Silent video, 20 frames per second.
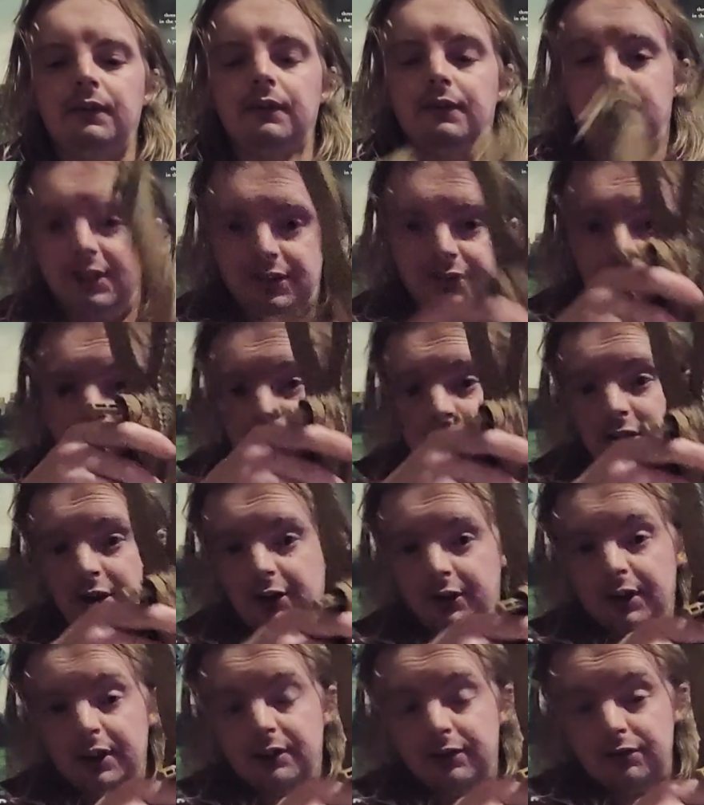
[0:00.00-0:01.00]
this
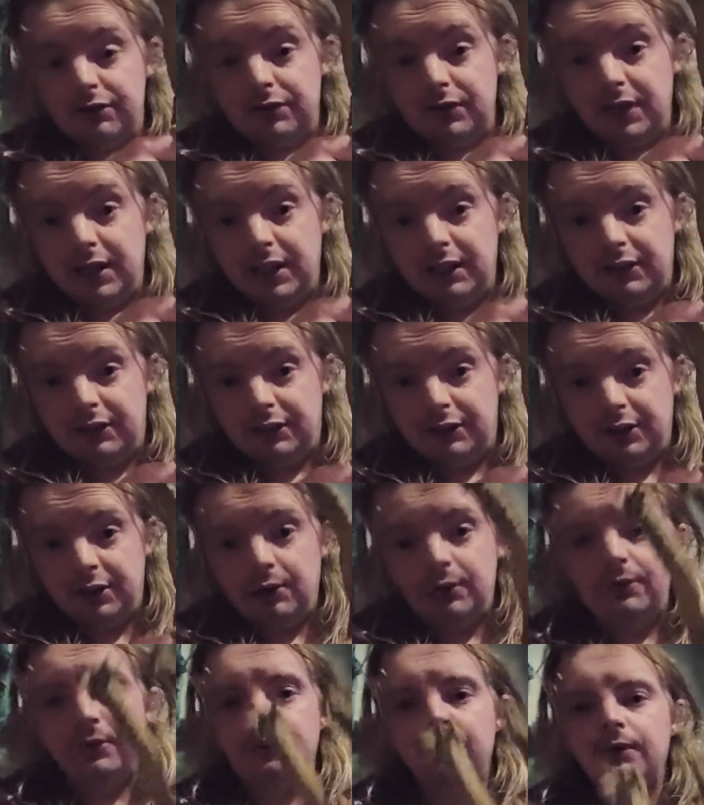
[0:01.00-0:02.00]
figure
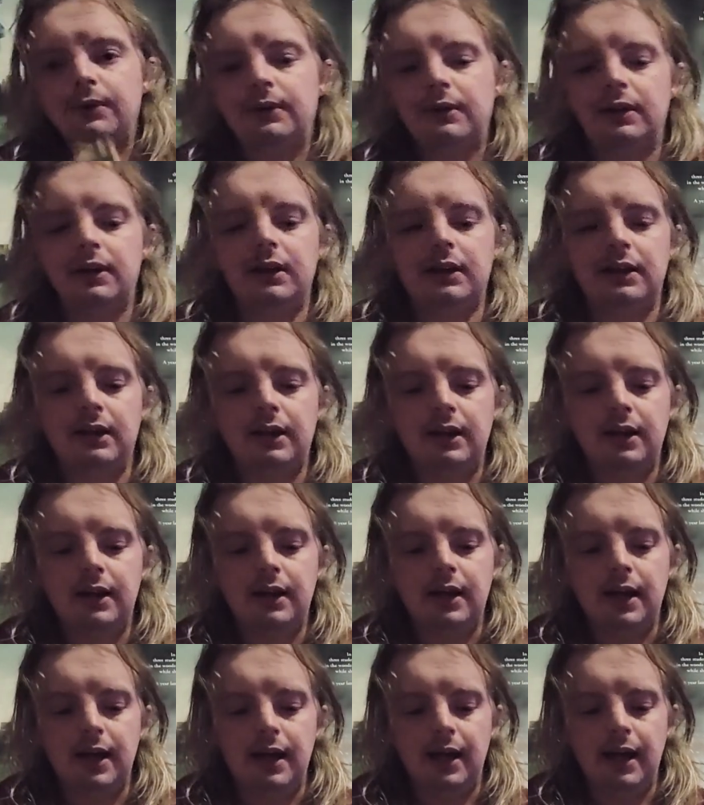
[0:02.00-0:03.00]
itself.
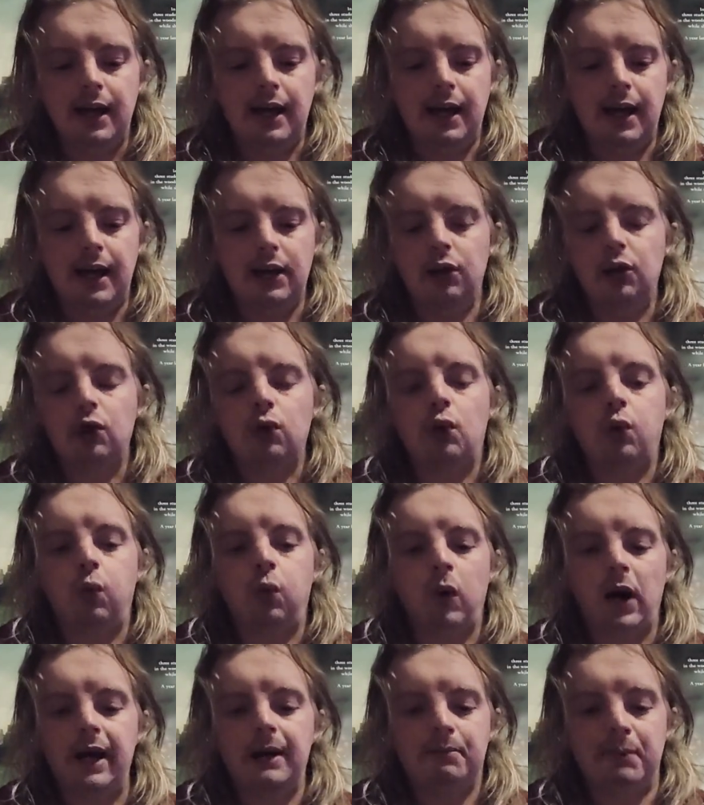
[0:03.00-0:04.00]
It looked
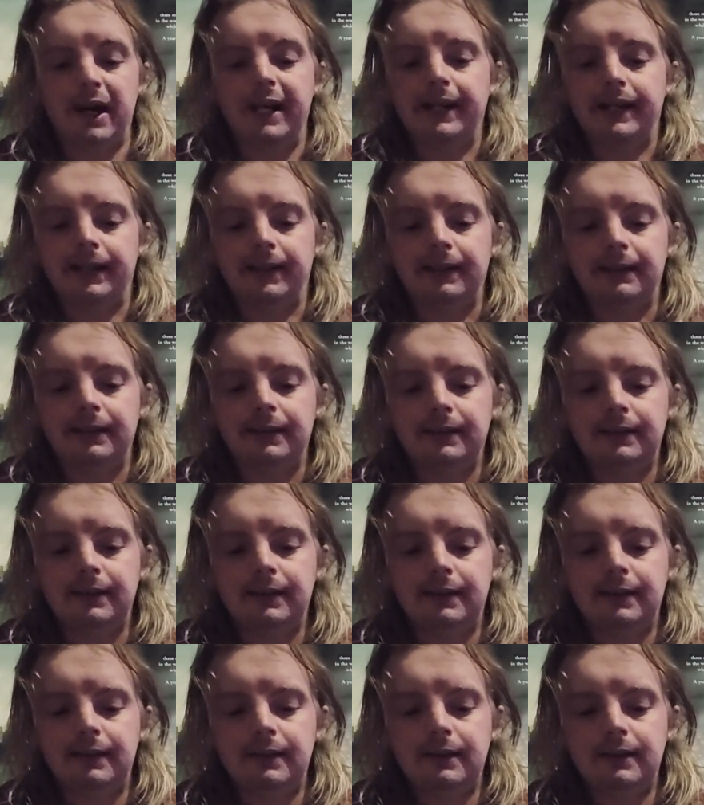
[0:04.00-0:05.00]
way better
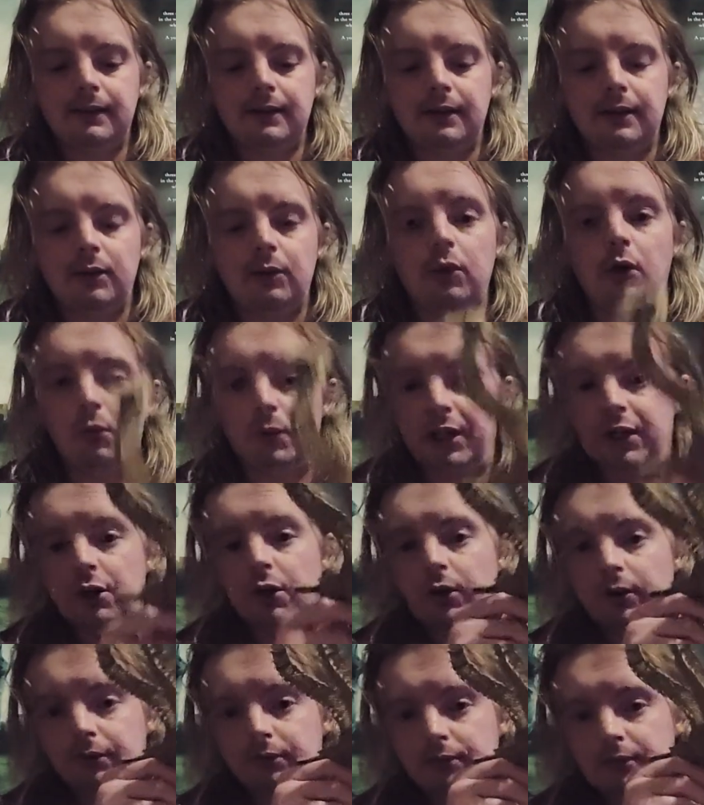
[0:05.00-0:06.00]
what we
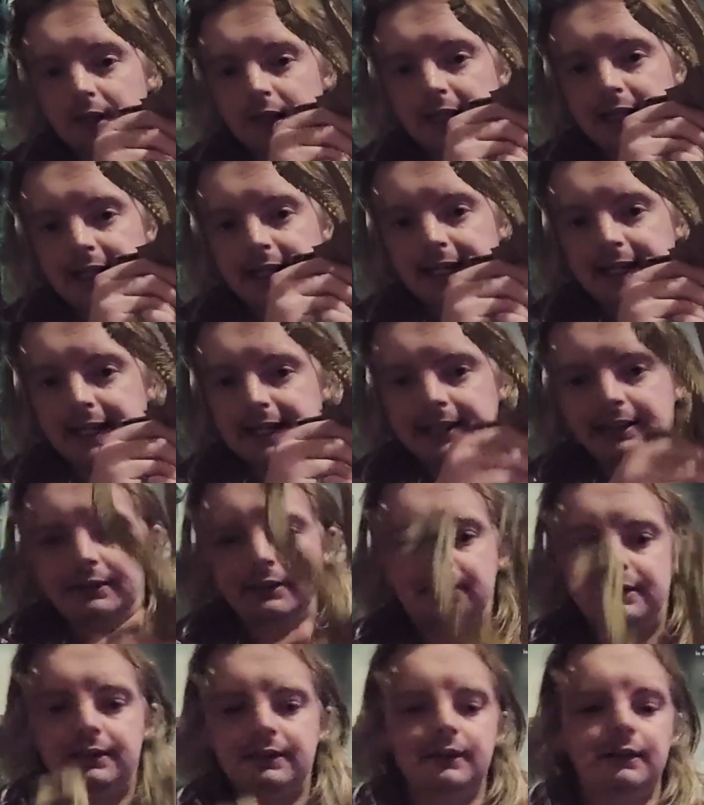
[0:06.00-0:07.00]
got in our
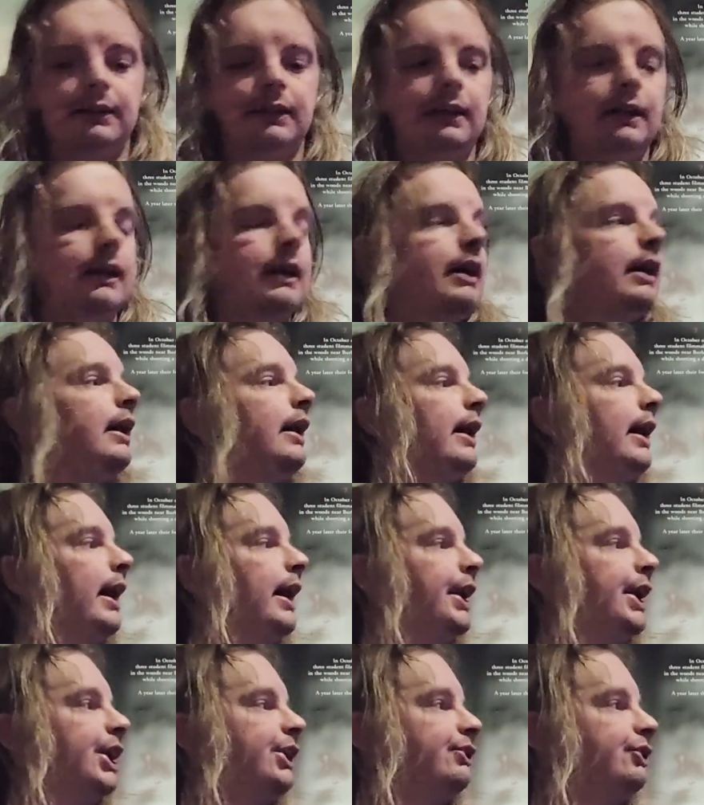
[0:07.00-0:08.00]
hands.
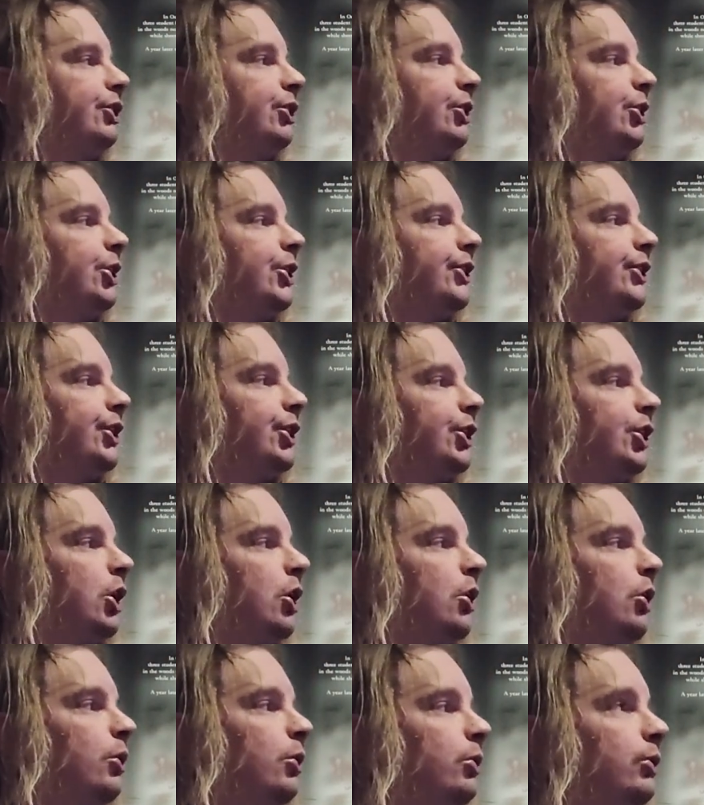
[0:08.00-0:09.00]
And I do got the
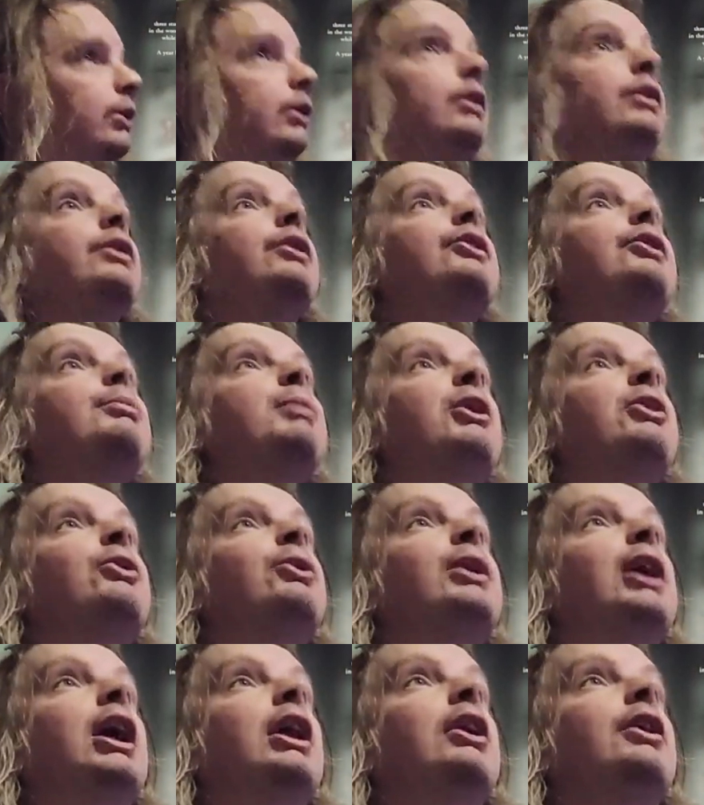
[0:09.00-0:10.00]
gold
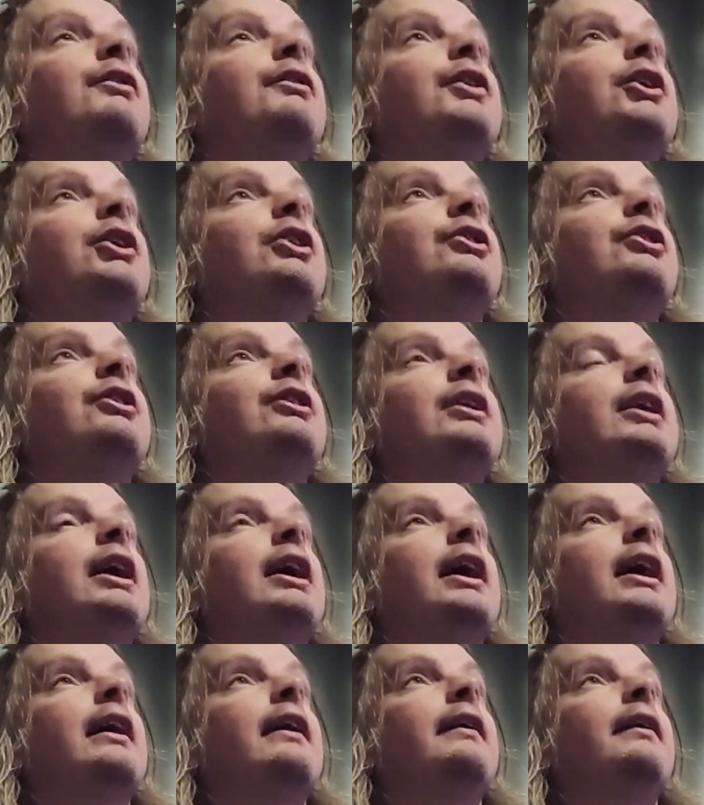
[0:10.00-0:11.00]
special colored version,
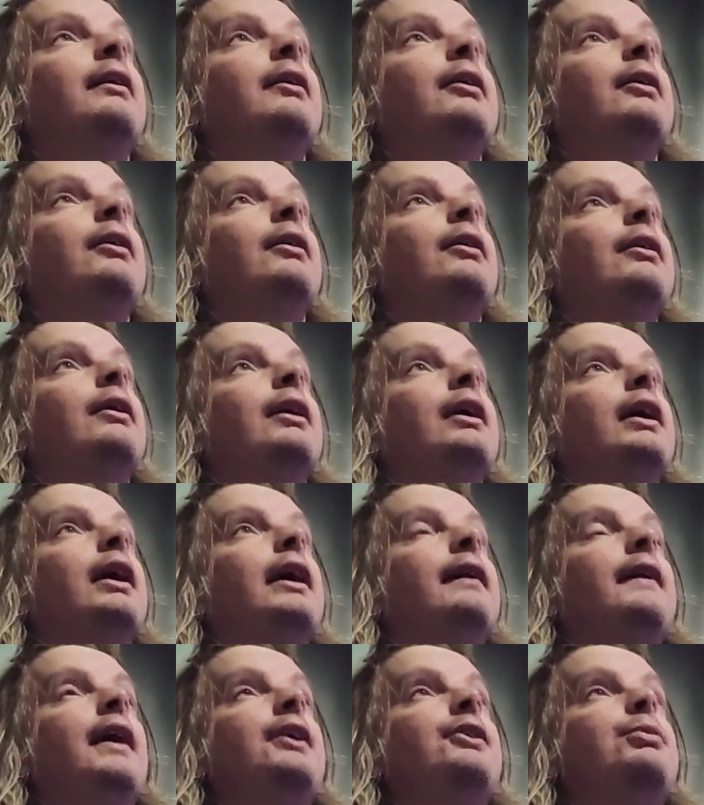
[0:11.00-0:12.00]
and
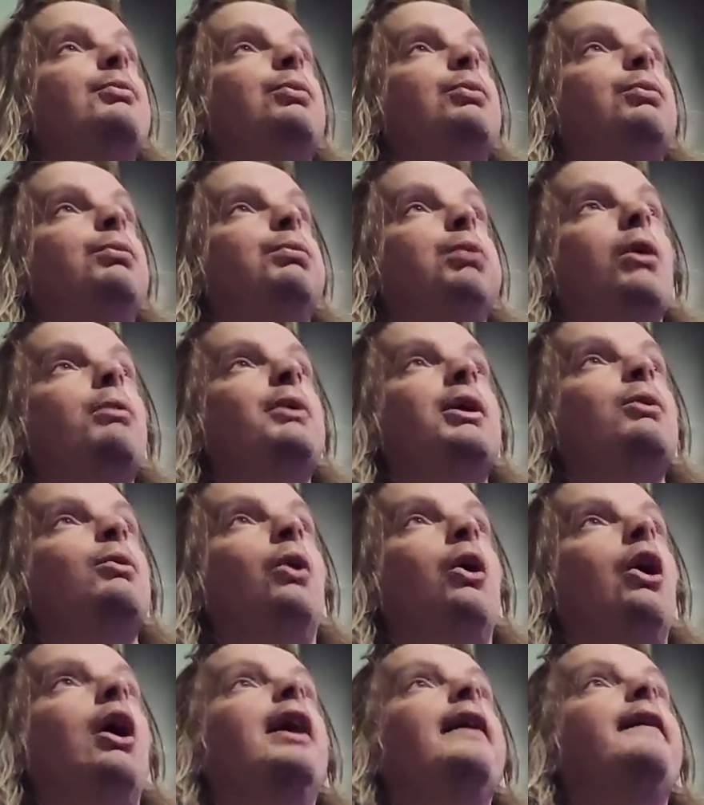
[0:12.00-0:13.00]
that's probably
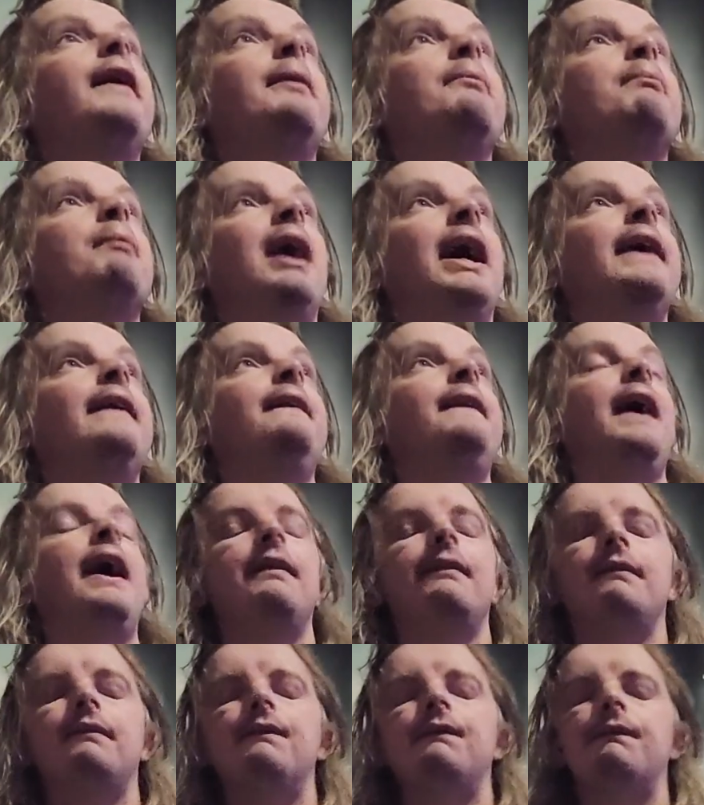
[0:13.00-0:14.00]
why they made
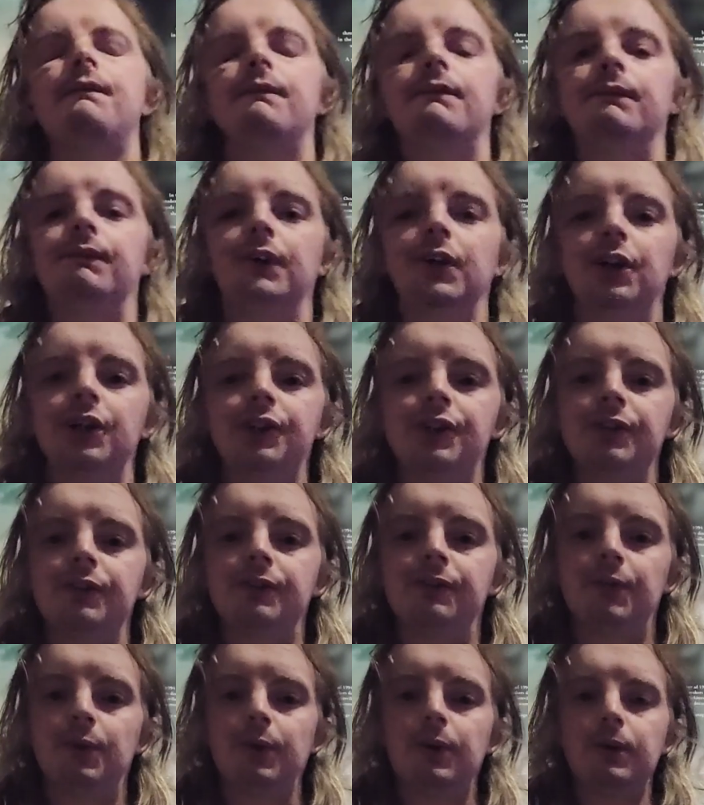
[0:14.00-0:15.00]
that version
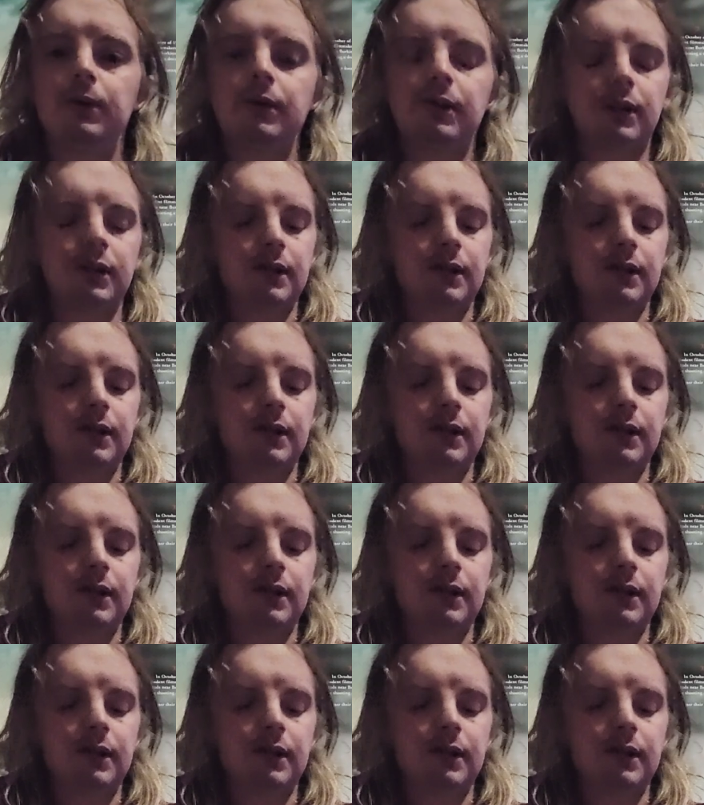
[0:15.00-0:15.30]
for,